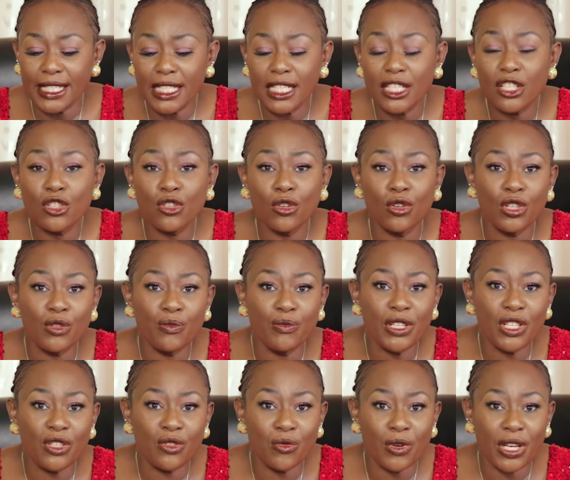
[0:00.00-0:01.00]
he showed
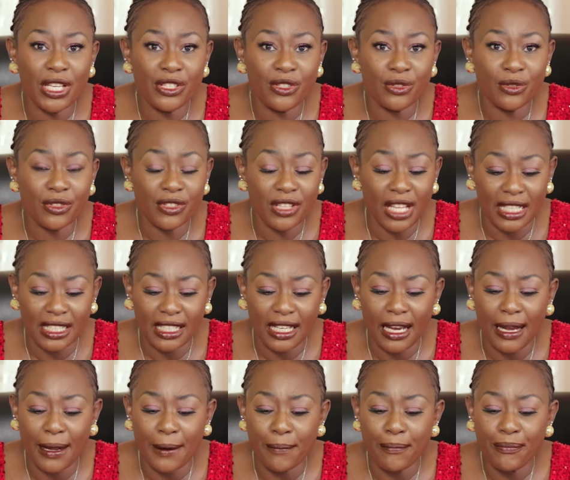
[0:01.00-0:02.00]
me two angels that
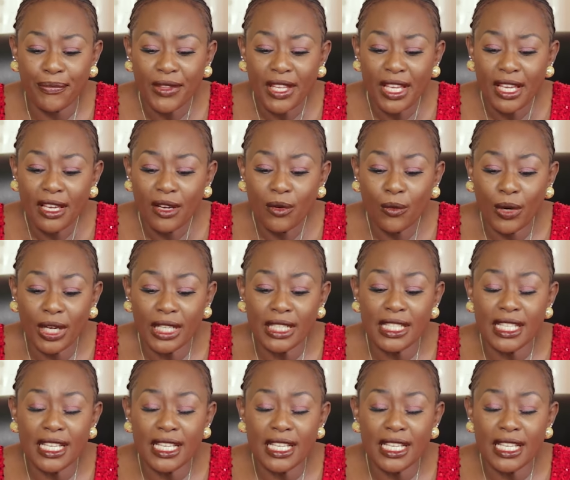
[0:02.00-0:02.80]
come when